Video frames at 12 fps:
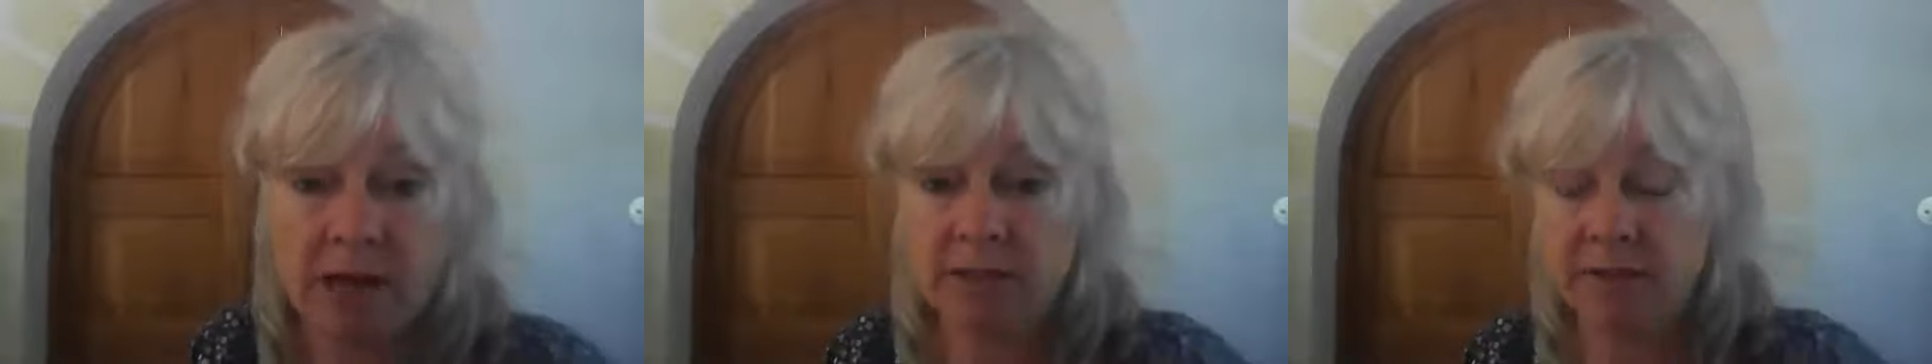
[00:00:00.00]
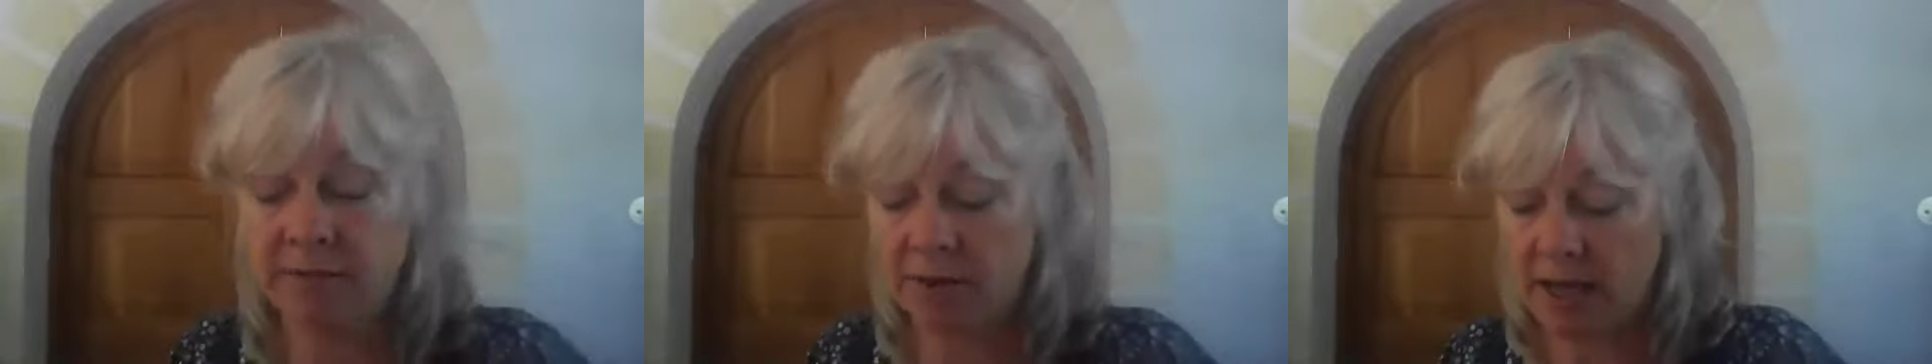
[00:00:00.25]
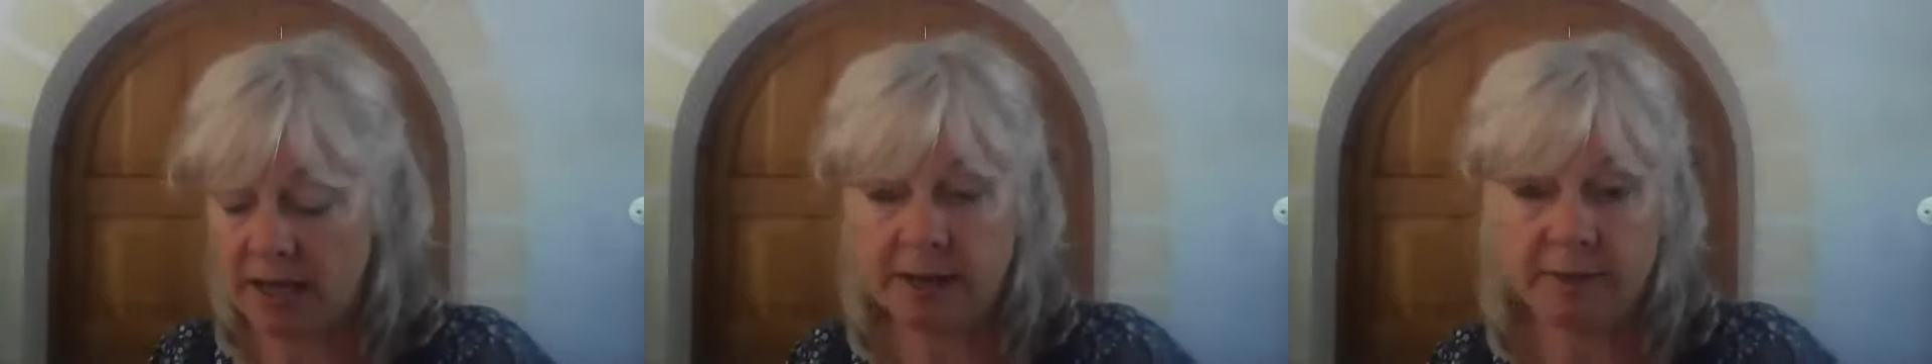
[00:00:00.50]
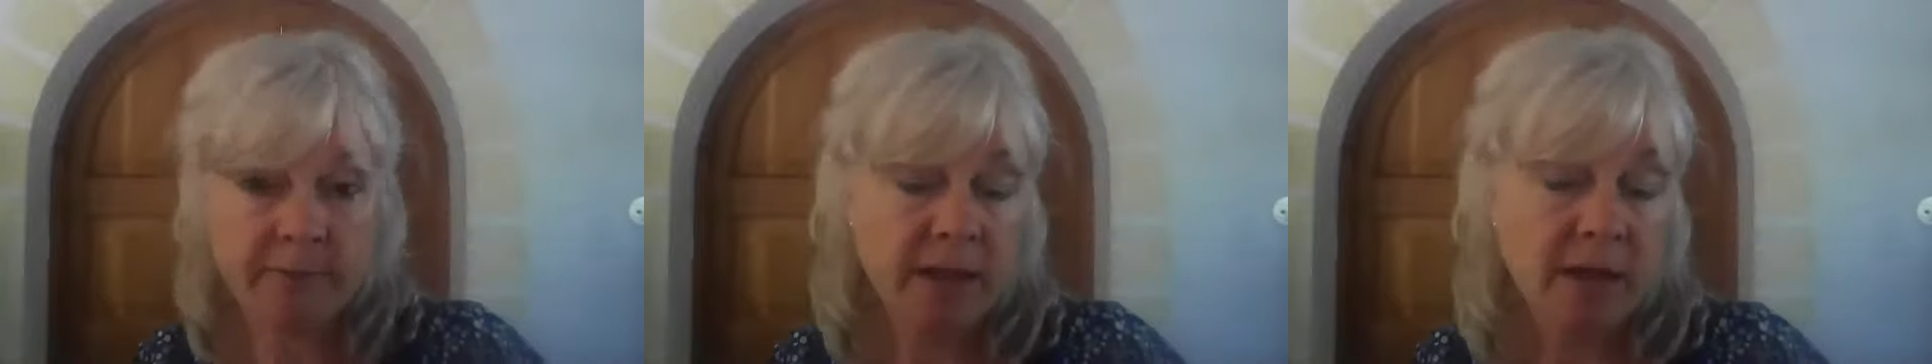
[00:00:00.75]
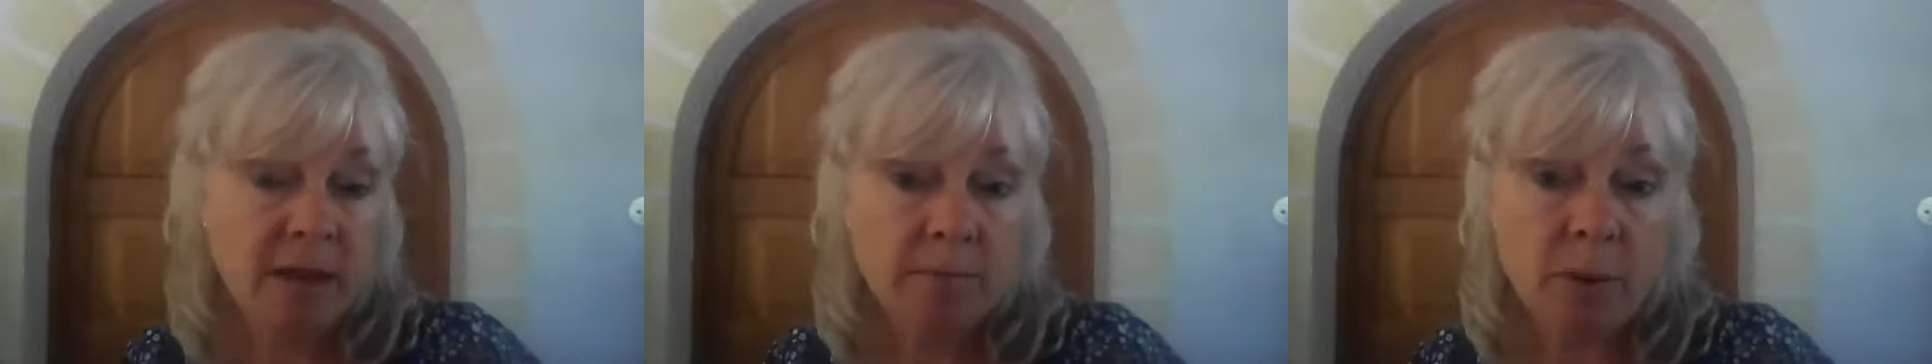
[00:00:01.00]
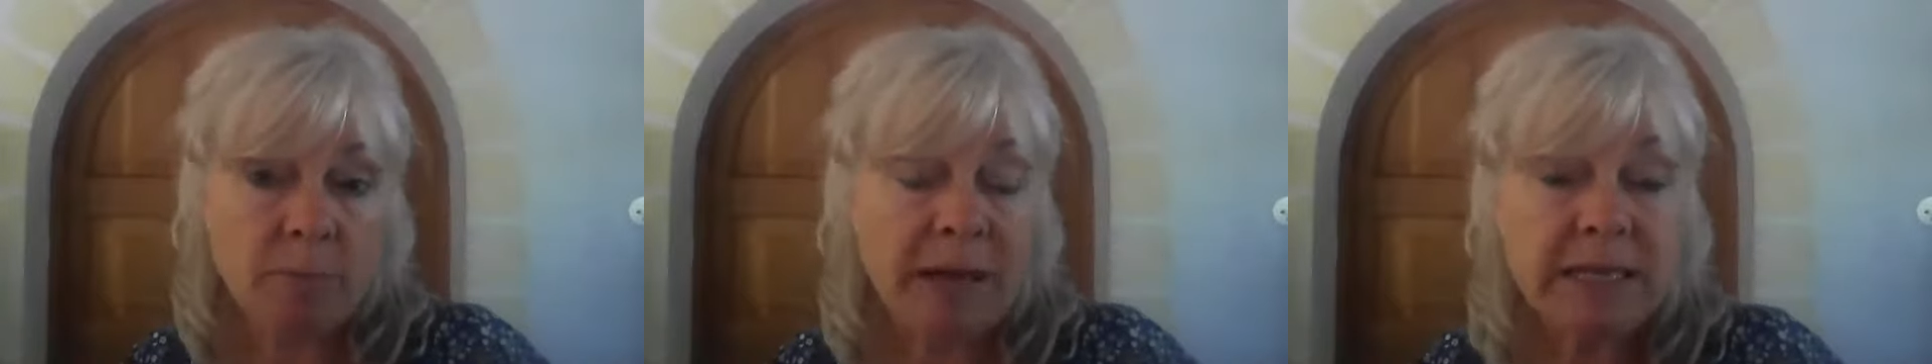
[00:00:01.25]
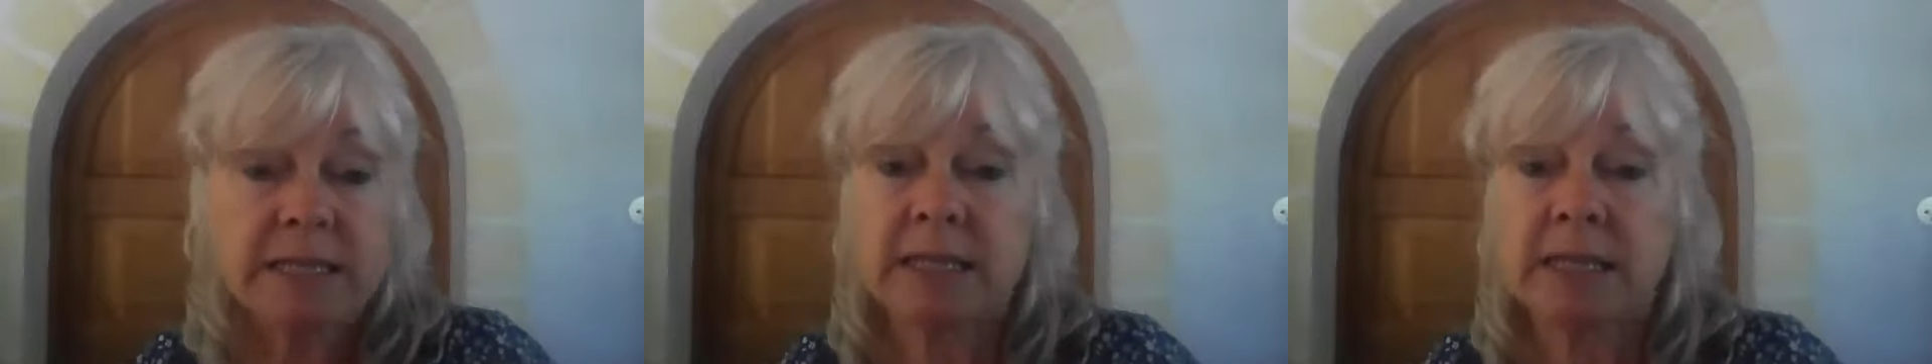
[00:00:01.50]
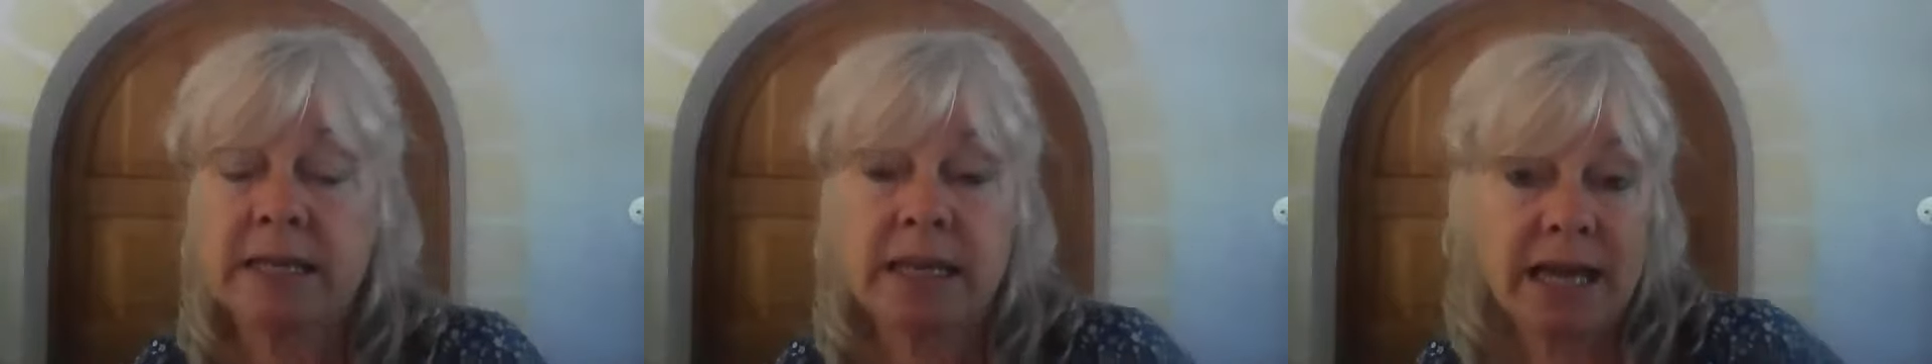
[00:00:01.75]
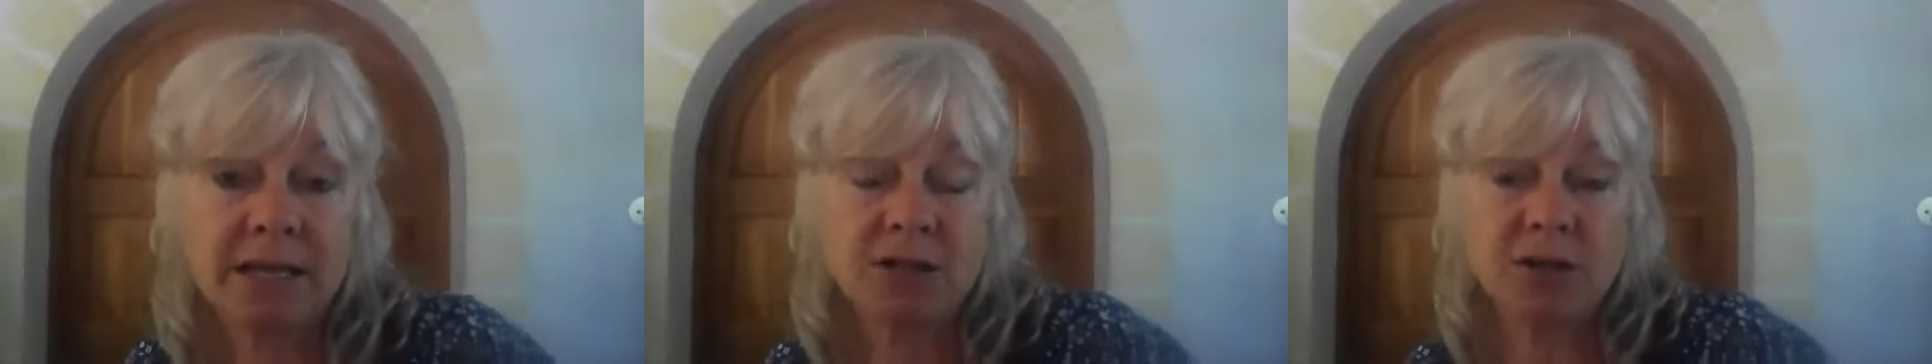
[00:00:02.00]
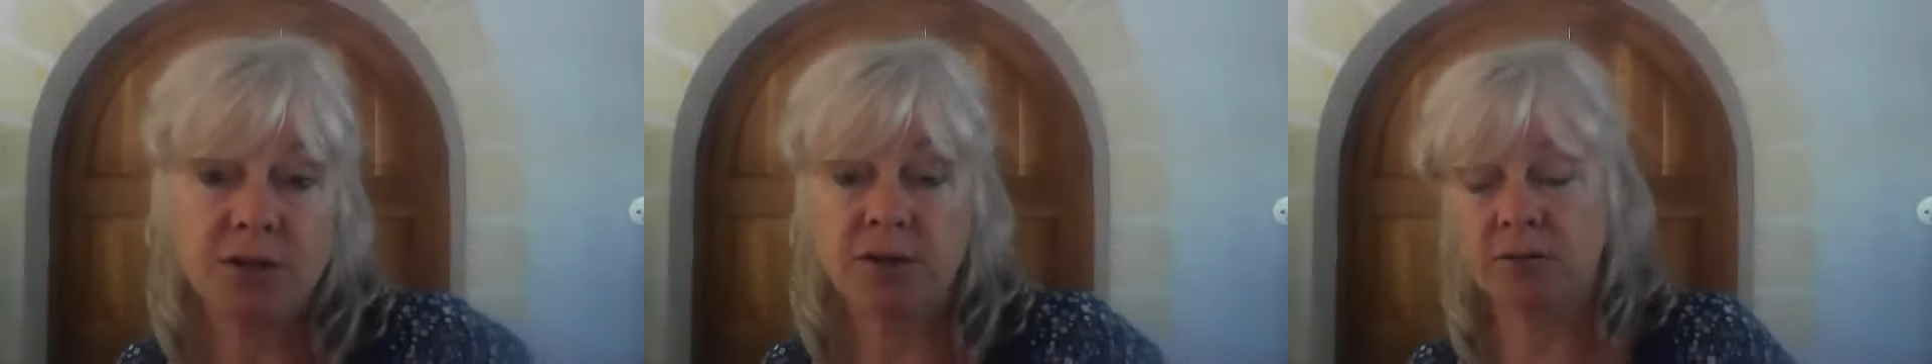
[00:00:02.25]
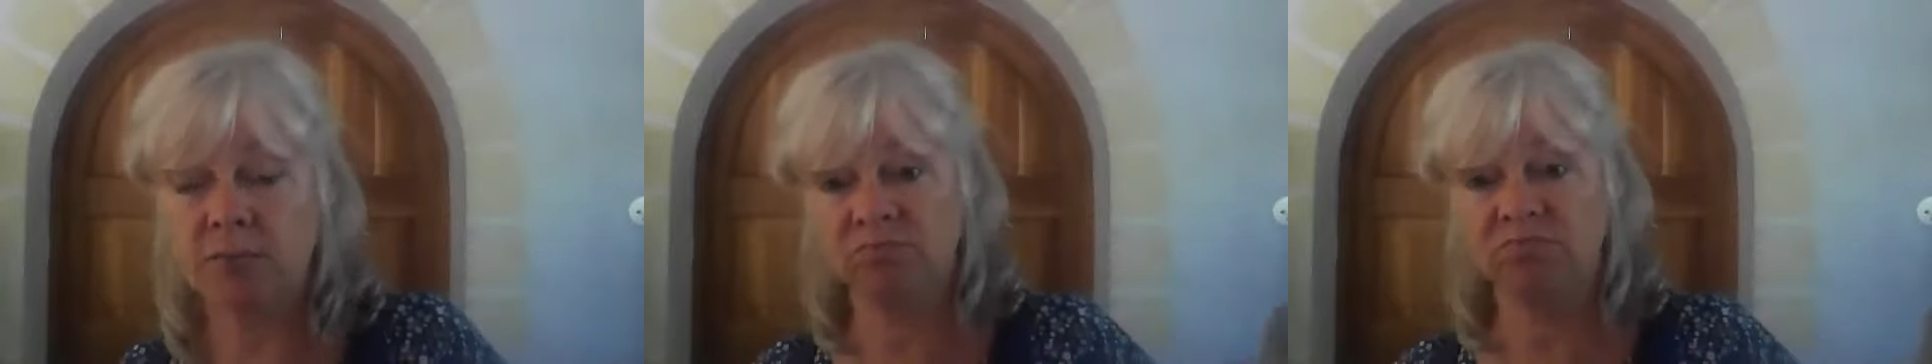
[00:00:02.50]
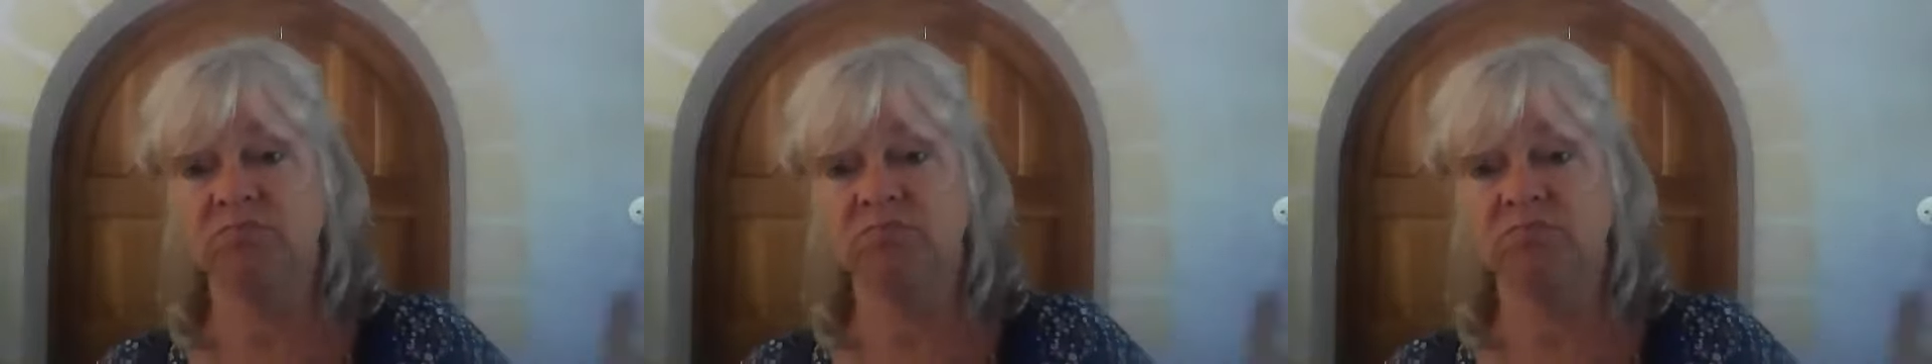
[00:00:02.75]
about if you like, but basically that took,